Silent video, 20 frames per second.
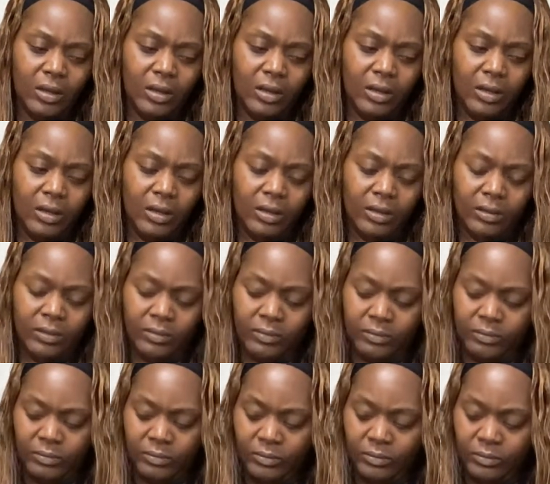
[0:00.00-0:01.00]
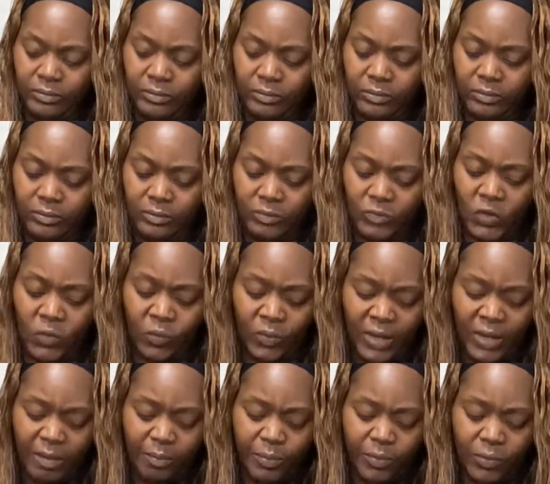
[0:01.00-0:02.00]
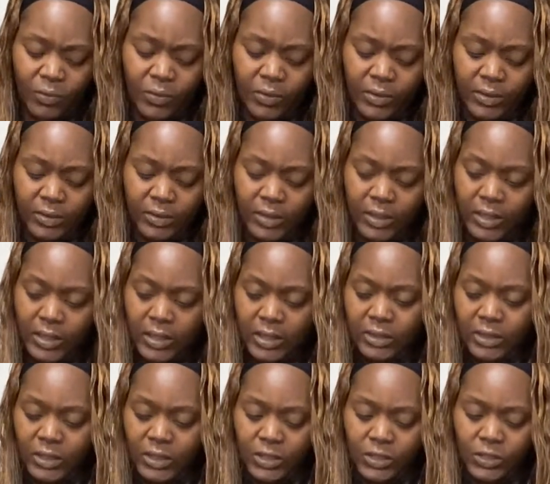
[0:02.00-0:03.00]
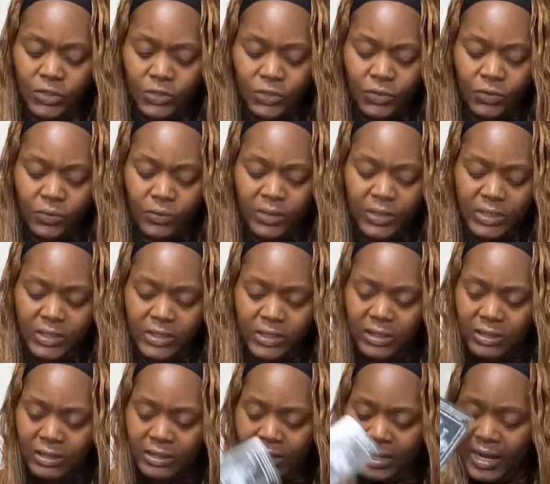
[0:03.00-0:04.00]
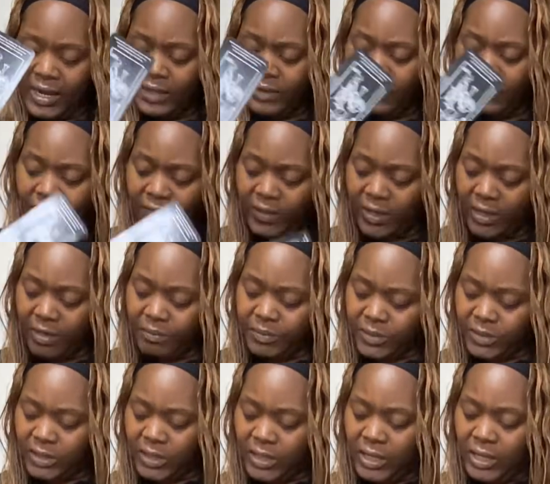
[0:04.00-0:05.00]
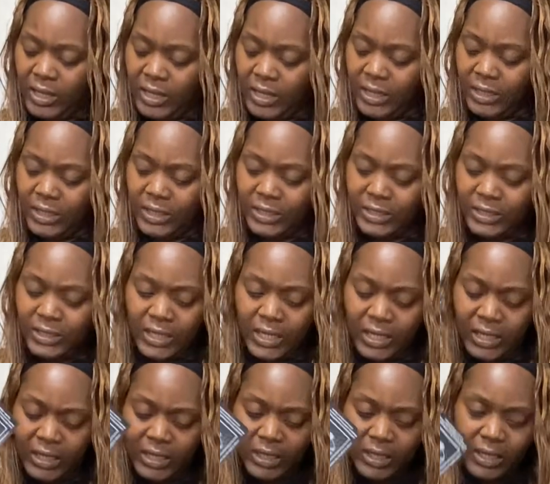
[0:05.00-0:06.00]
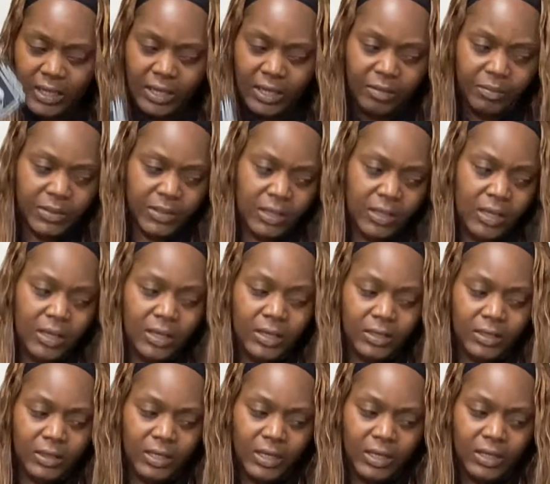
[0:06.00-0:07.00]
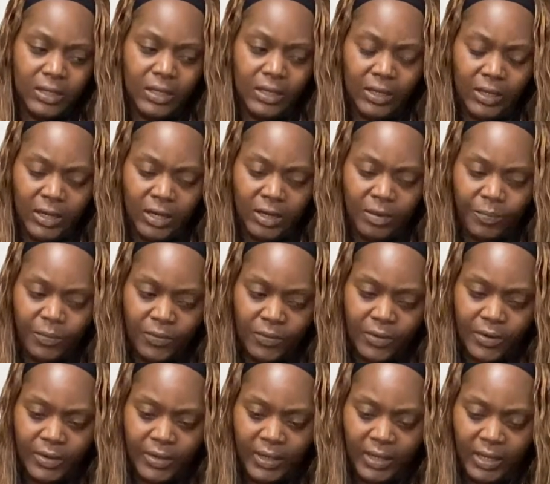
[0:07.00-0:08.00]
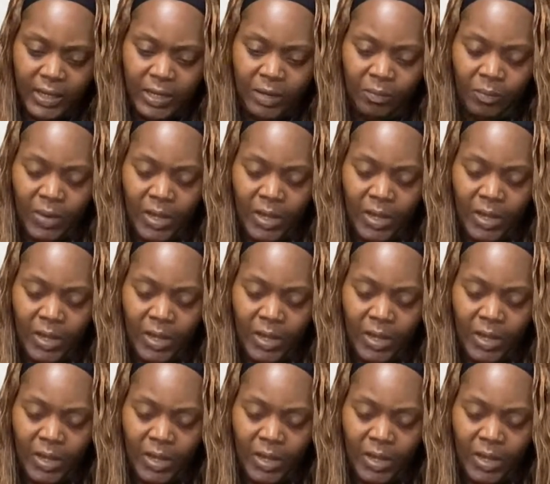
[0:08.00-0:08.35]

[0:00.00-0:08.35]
Um, when I pulled these two, this Knight of Cups and this King of Cups, then the Emperor came